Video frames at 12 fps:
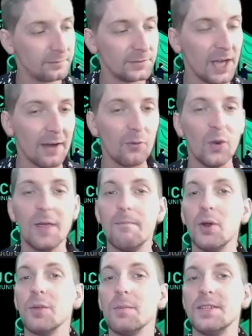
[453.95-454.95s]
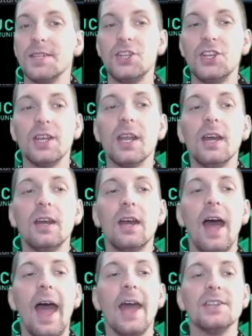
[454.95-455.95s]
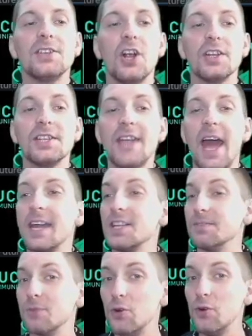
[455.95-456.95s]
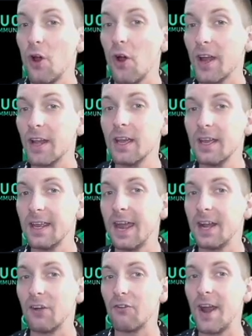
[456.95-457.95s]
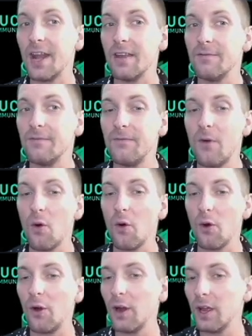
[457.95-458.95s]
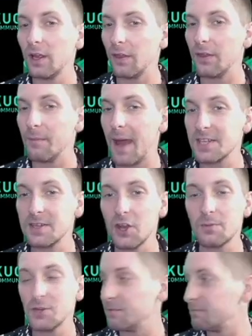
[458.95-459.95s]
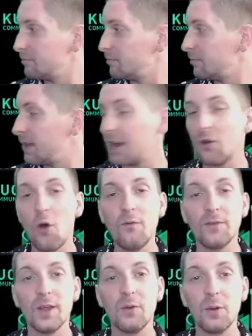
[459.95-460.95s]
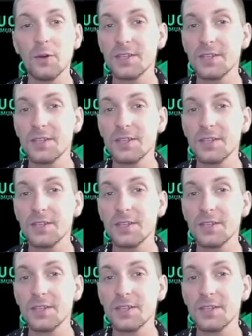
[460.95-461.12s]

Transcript: Yeah, we can build a position and start stacking some KuCoin, getting ready for the mass adoption that hopefully we will